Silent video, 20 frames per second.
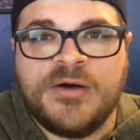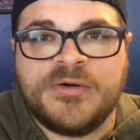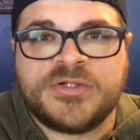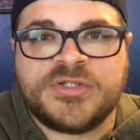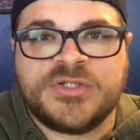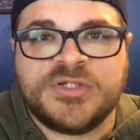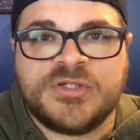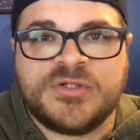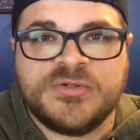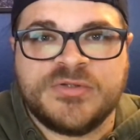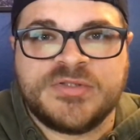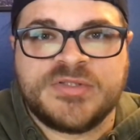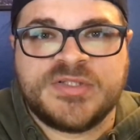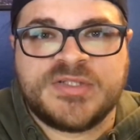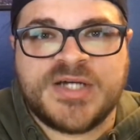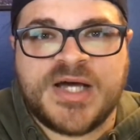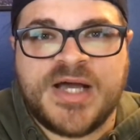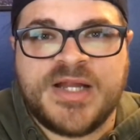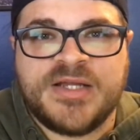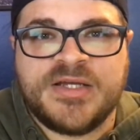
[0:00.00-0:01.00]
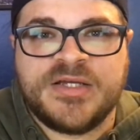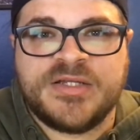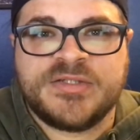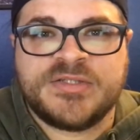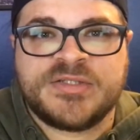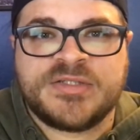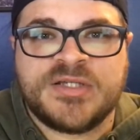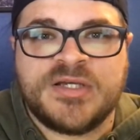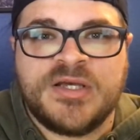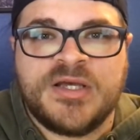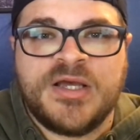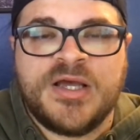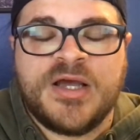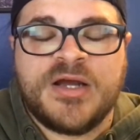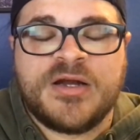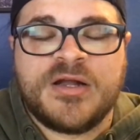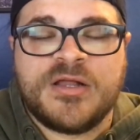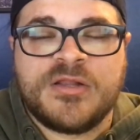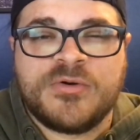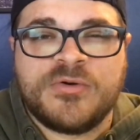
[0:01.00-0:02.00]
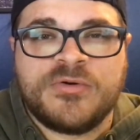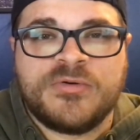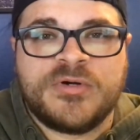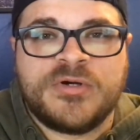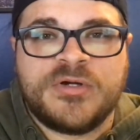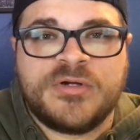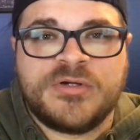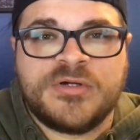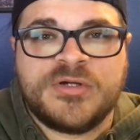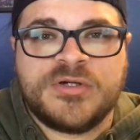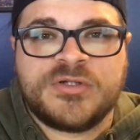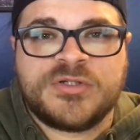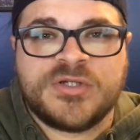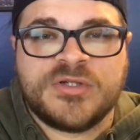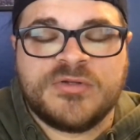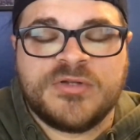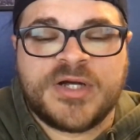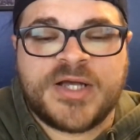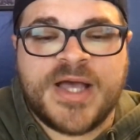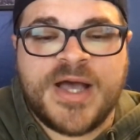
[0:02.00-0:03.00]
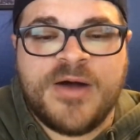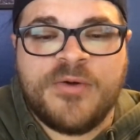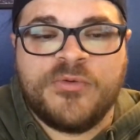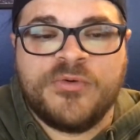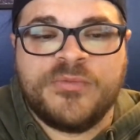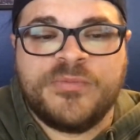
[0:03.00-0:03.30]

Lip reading: which includes the tight ends. Another one to look at